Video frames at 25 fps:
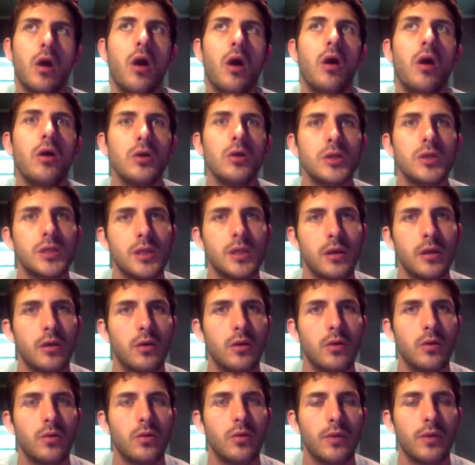
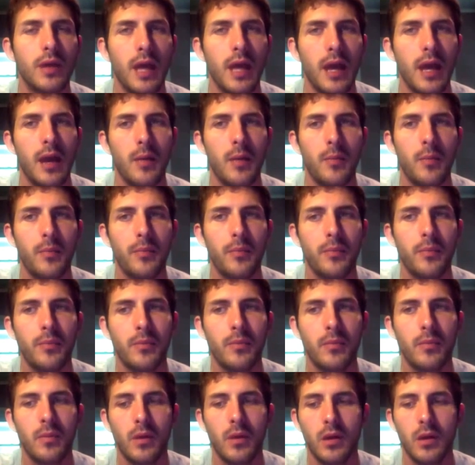also kept
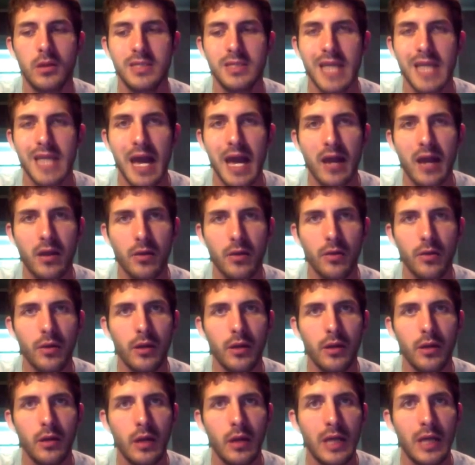
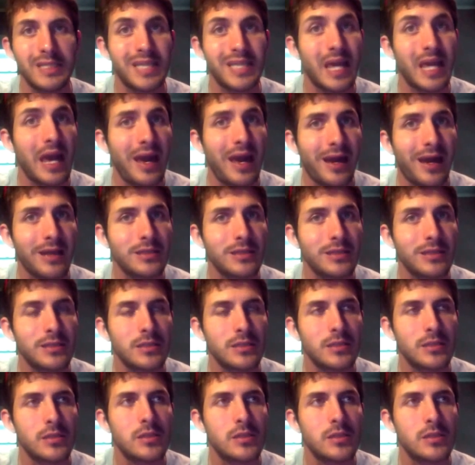Zachary as a cat.